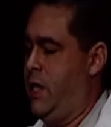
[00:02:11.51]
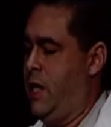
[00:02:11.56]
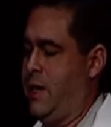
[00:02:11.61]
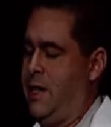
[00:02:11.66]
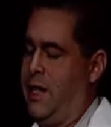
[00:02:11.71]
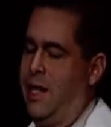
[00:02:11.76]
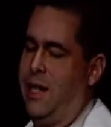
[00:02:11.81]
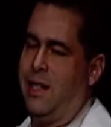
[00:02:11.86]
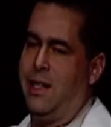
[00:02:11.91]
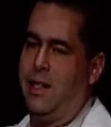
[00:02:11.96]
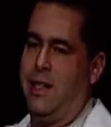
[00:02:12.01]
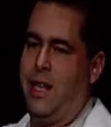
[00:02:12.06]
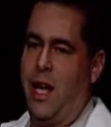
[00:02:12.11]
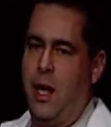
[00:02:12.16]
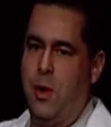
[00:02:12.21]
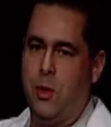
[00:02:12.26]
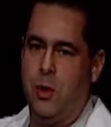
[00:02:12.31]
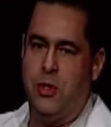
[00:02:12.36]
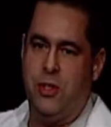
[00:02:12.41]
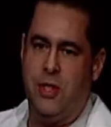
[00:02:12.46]
At the end of the day,
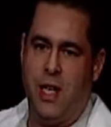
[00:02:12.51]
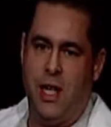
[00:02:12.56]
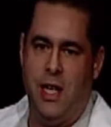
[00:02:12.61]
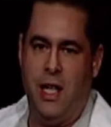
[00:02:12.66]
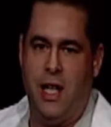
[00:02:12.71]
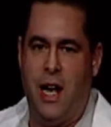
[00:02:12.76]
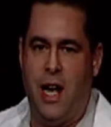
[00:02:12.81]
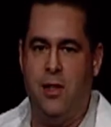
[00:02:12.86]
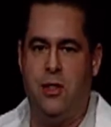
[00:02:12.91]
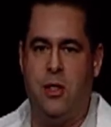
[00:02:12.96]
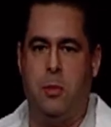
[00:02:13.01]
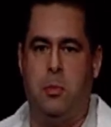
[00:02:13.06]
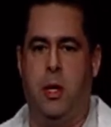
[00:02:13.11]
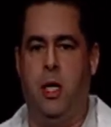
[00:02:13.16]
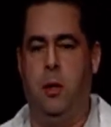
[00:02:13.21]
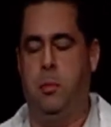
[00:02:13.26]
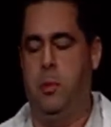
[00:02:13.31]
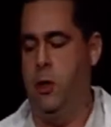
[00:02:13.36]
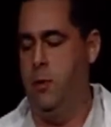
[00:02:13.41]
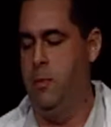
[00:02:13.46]
we're sending it out to
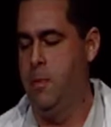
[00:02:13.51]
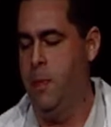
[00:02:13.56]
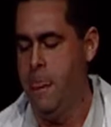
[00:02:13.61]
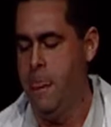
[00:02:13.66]
people.